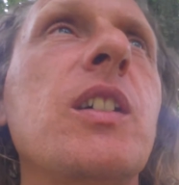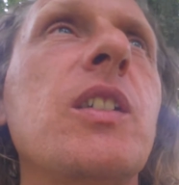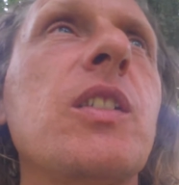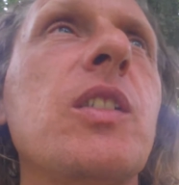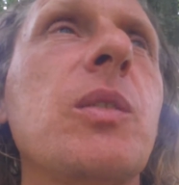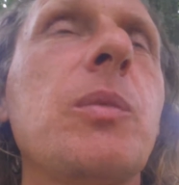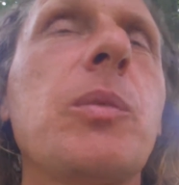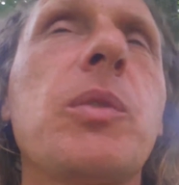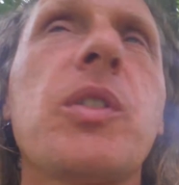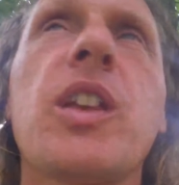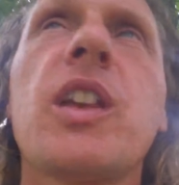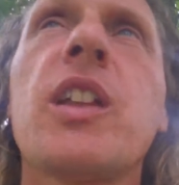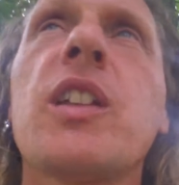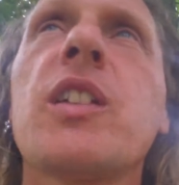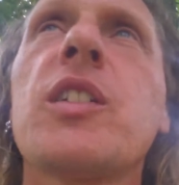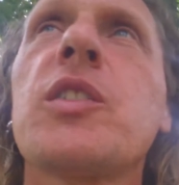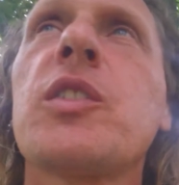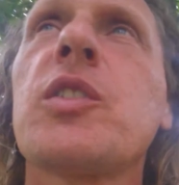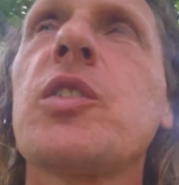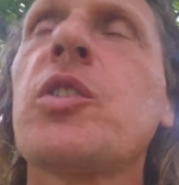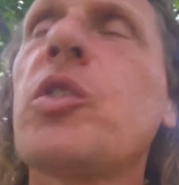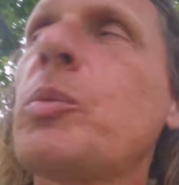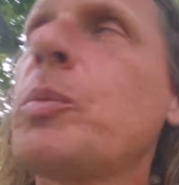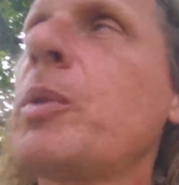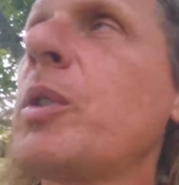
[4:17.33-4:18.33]
some
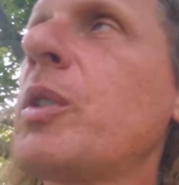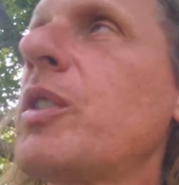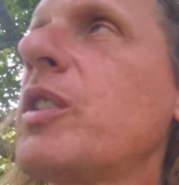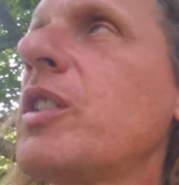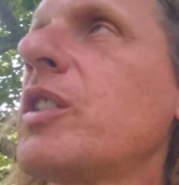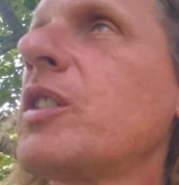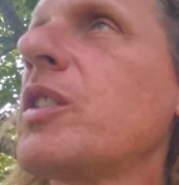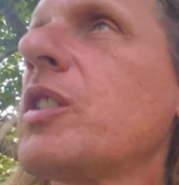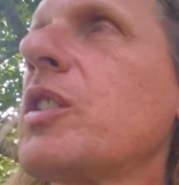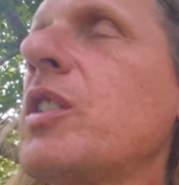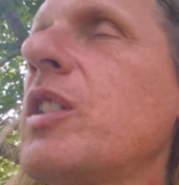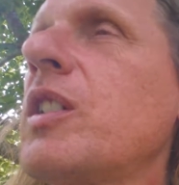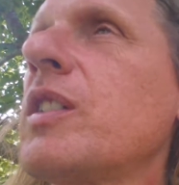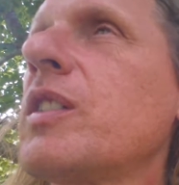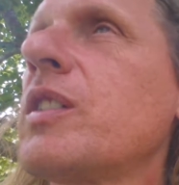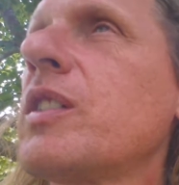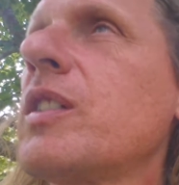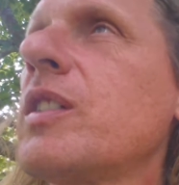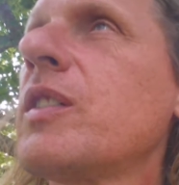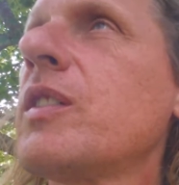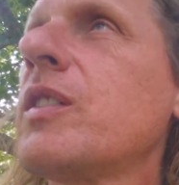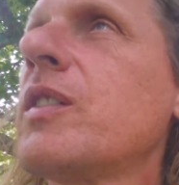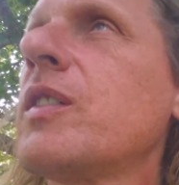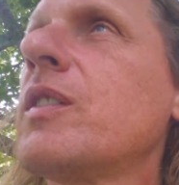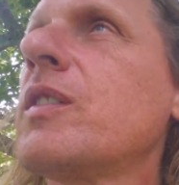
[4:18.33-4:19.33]
skeletons buried in the
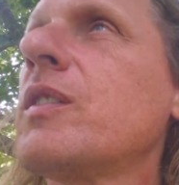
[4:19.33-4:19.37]
closet